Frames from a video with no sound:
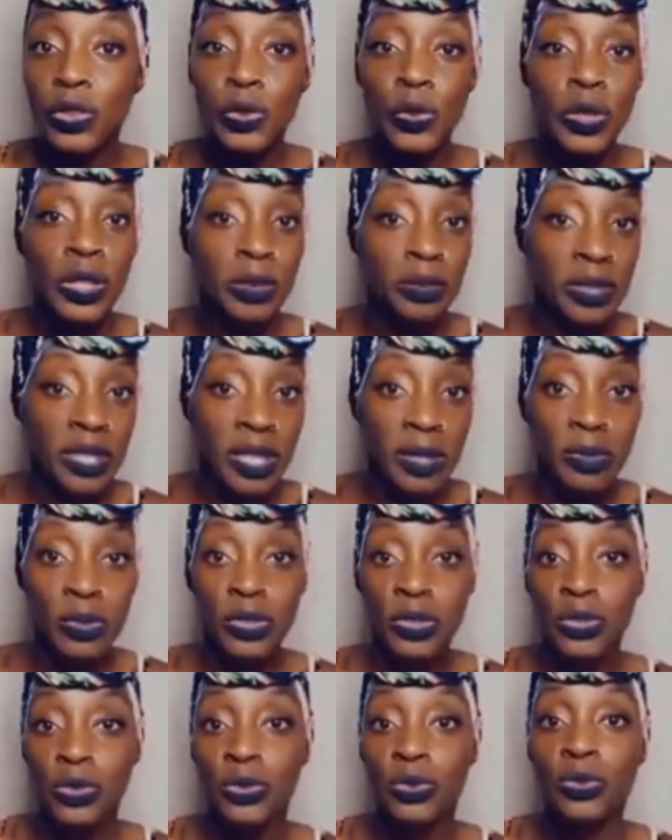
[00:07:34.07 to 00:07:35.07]
You want to be
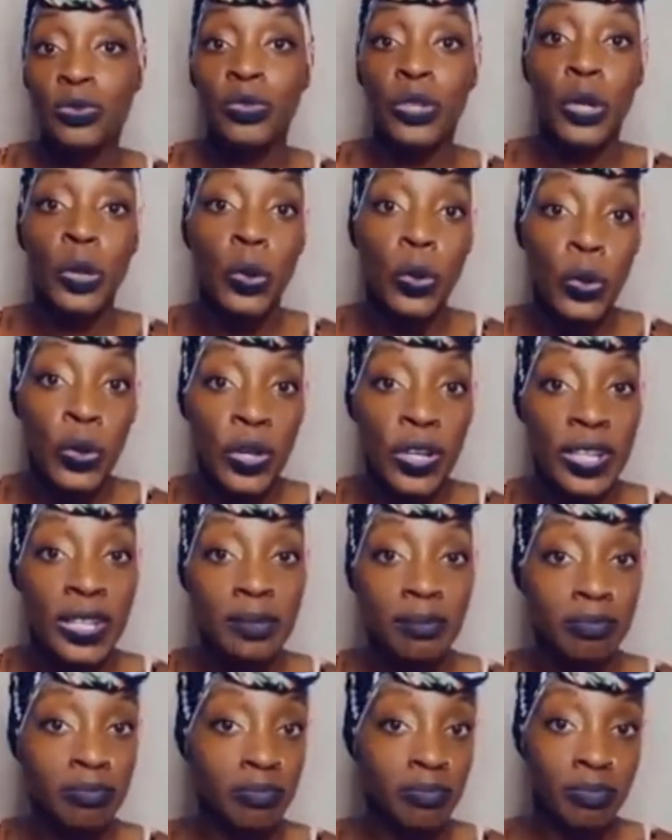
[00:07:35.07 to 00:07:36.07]
able to record
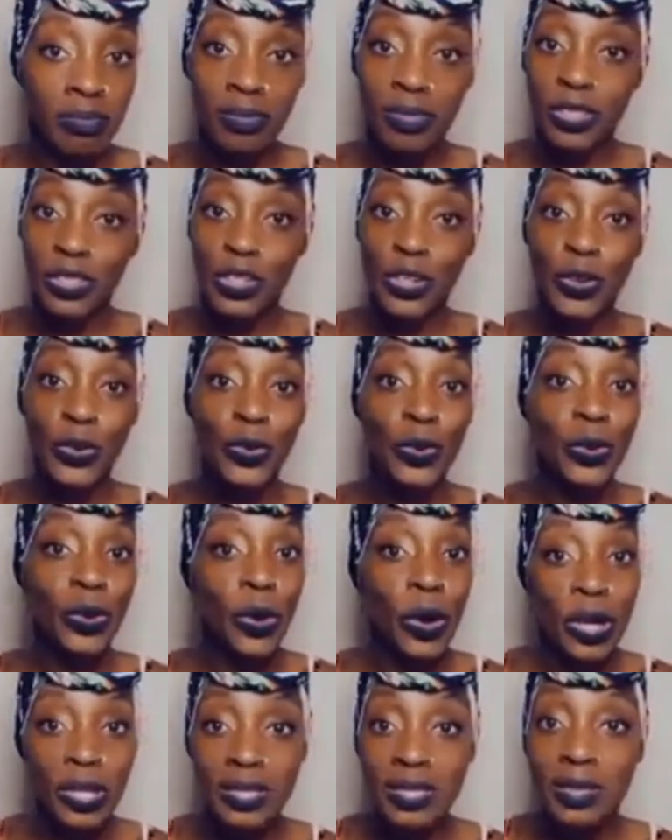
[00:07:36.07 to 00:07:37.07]
you
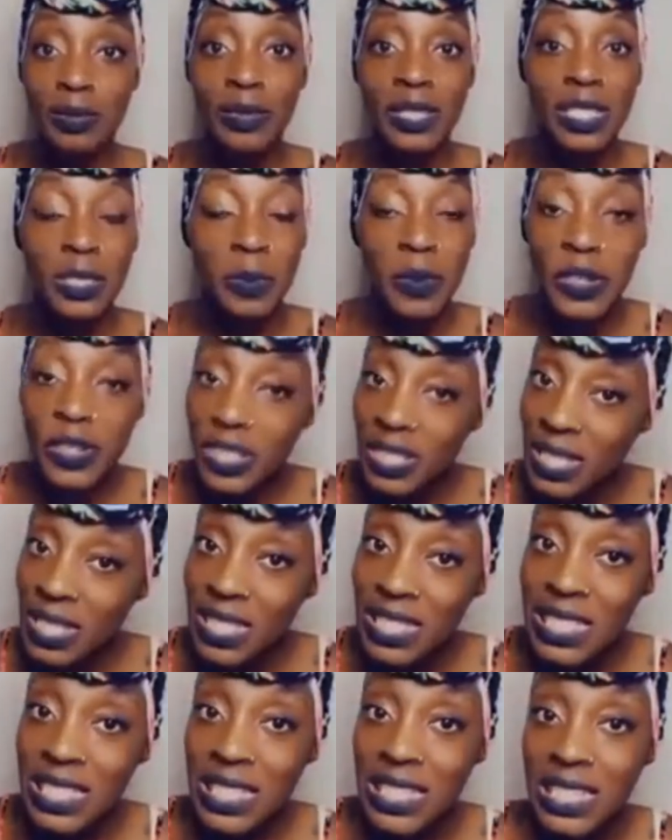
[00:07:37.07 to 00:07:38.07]
know, awesome
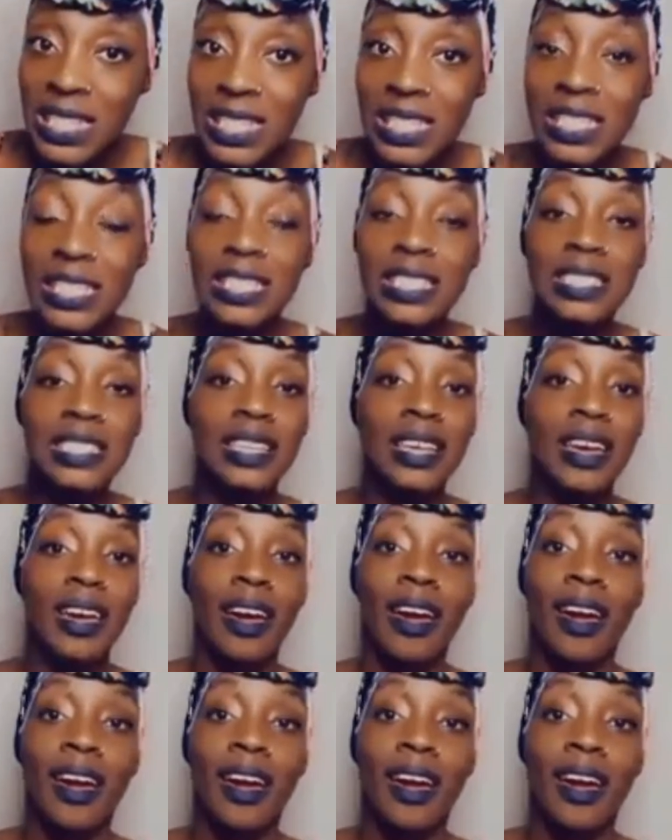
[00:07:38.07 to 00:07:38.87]
experiences